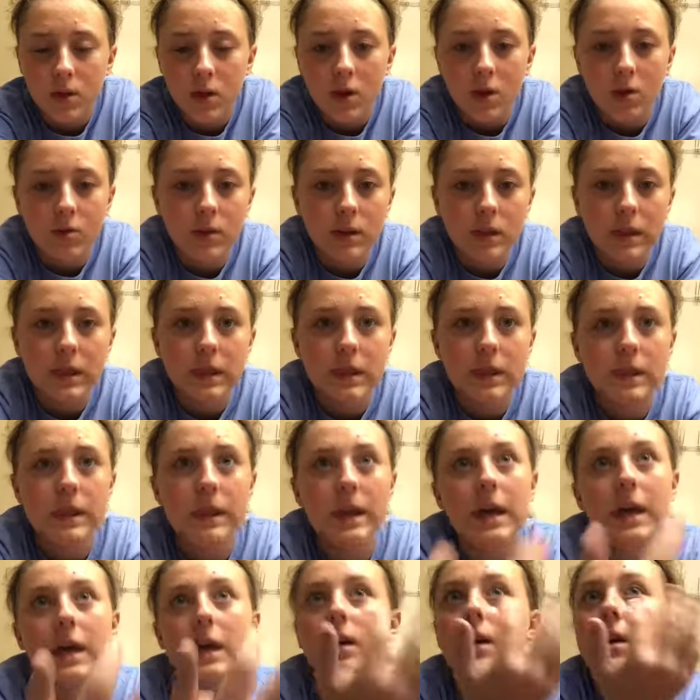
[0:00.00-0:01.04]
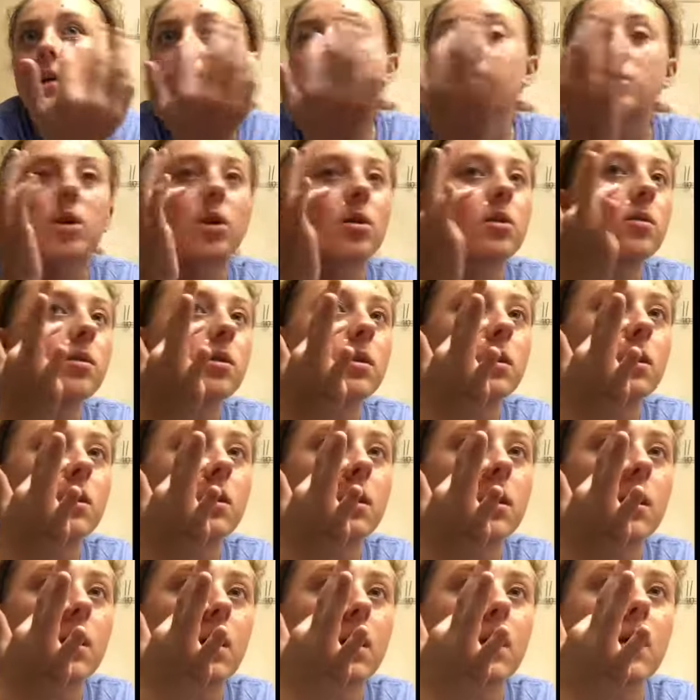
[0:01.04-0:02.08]
going thick, I'm going
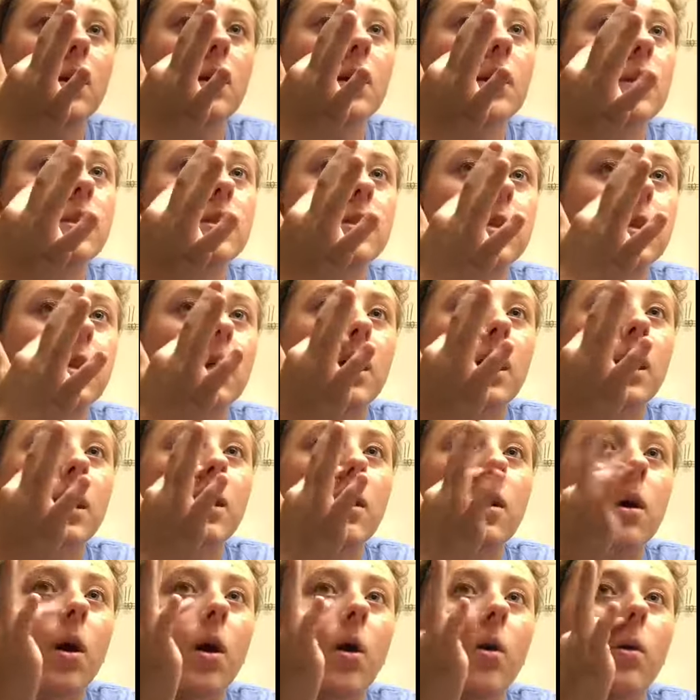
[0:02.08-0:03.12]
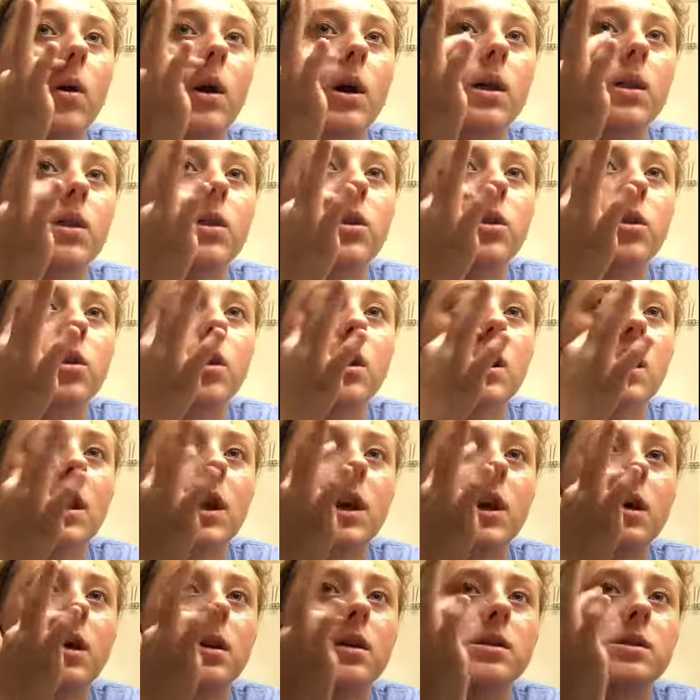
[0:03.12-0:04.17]
thick with
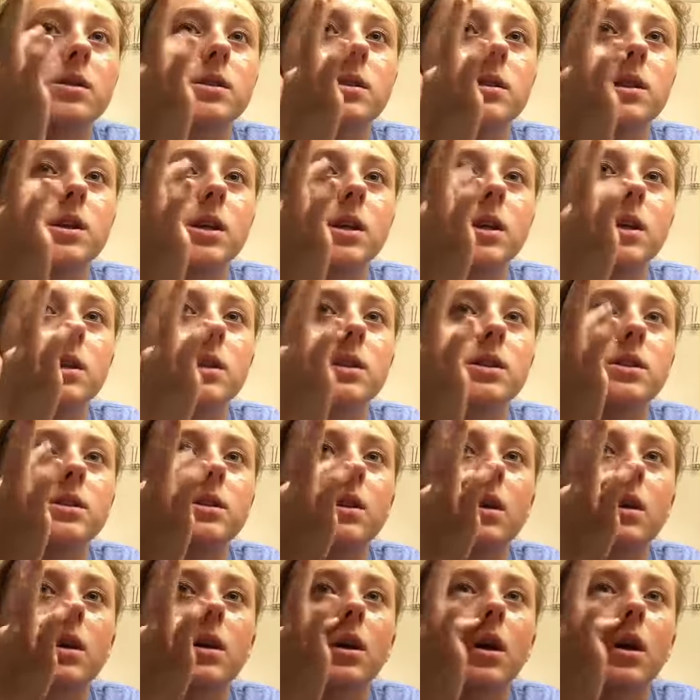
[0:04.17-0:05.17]
3 C's.